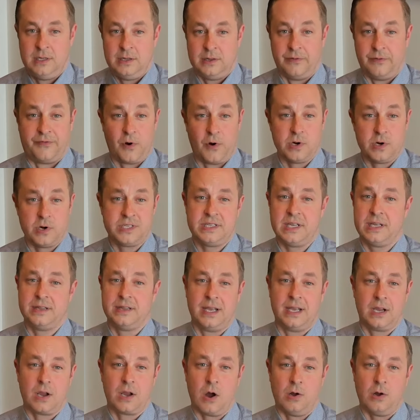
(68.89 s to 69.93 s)
The first thing
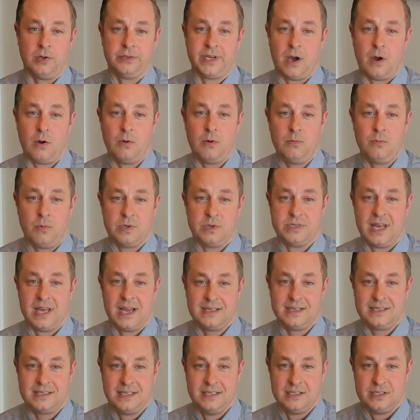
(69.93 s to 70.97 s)
they called out was
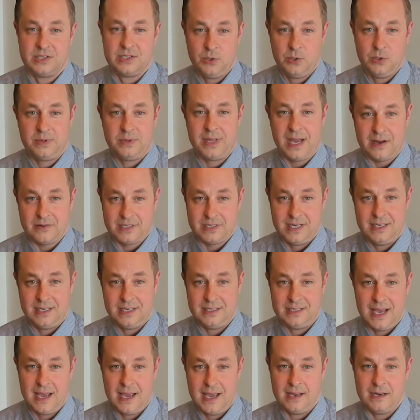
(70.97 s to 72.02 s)
that since
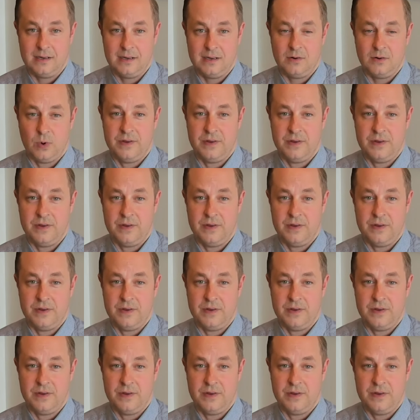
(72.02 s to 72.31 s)
2010,